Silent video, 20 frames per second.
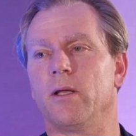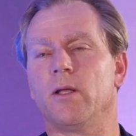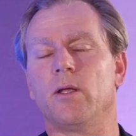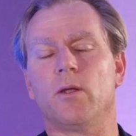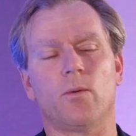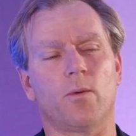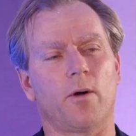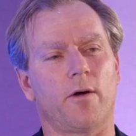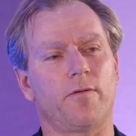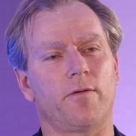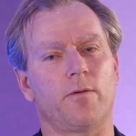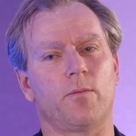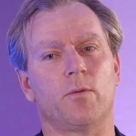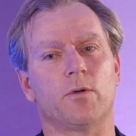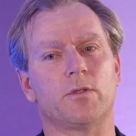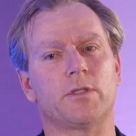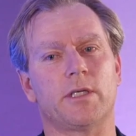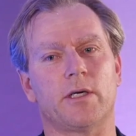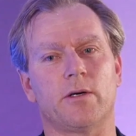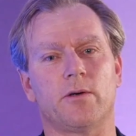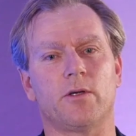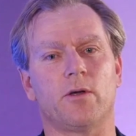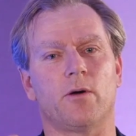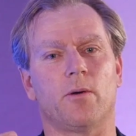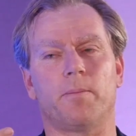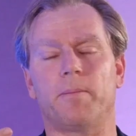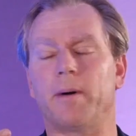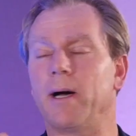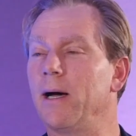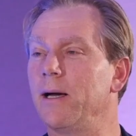you often will tell your
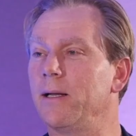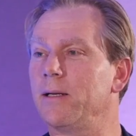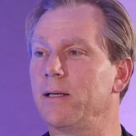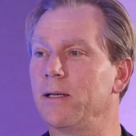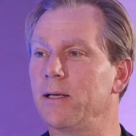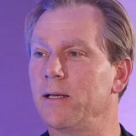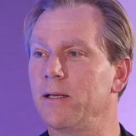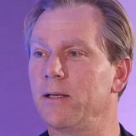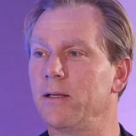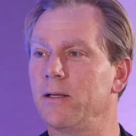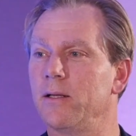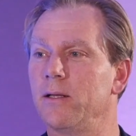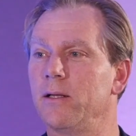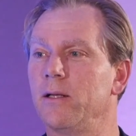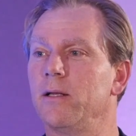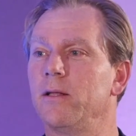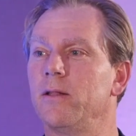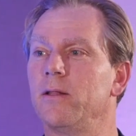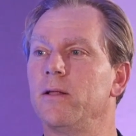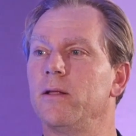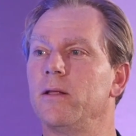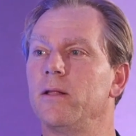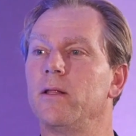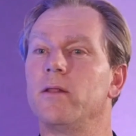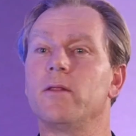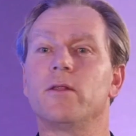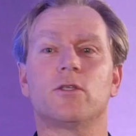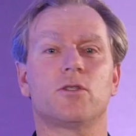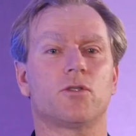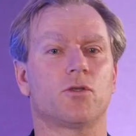partner
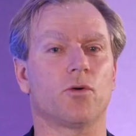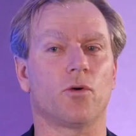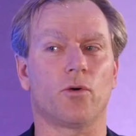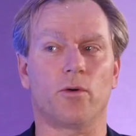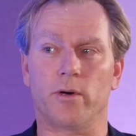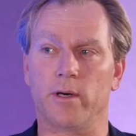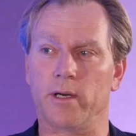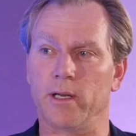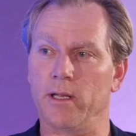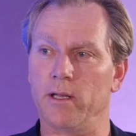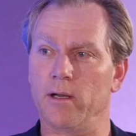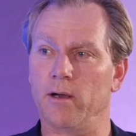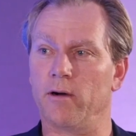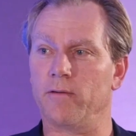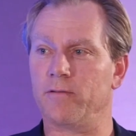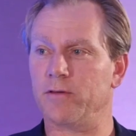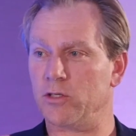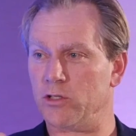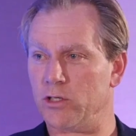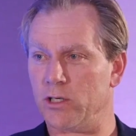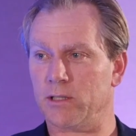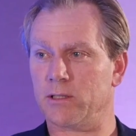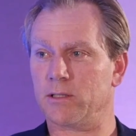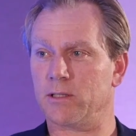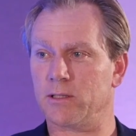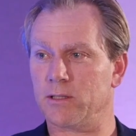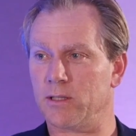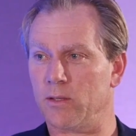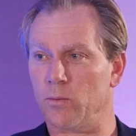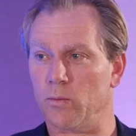the story of
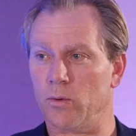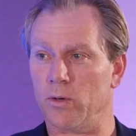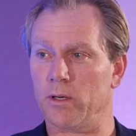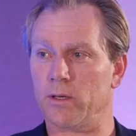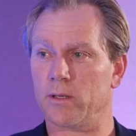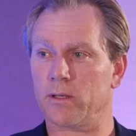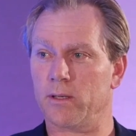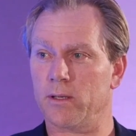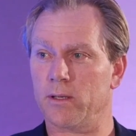injustice at work.